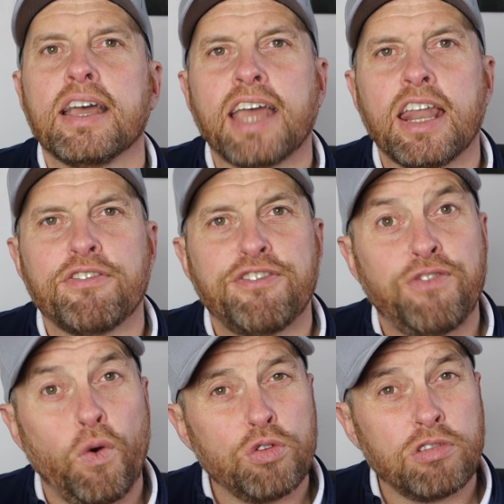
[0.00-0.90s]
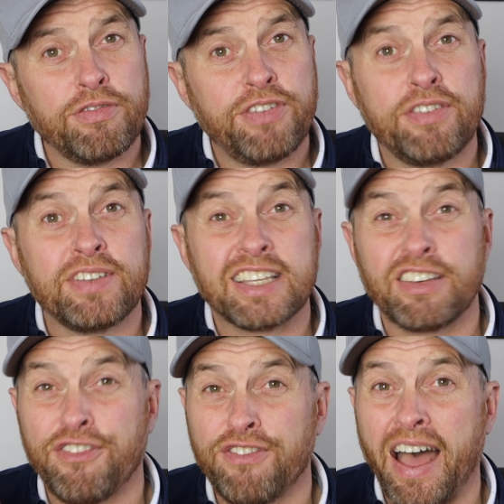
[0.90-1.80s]
kind of 450 to
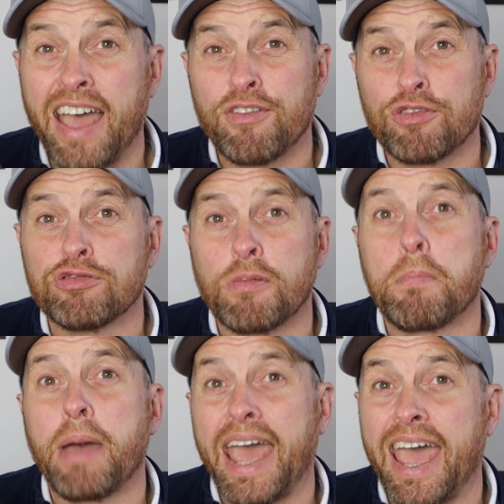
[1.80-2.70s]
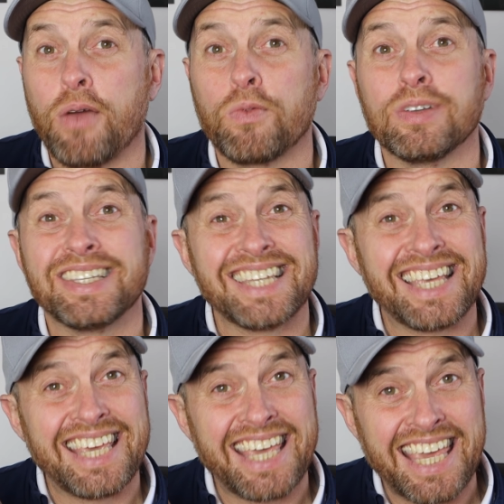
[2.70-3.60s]
500 pounds
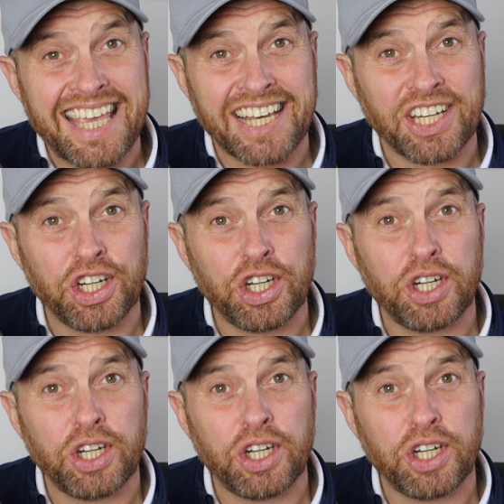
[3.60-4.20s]
each.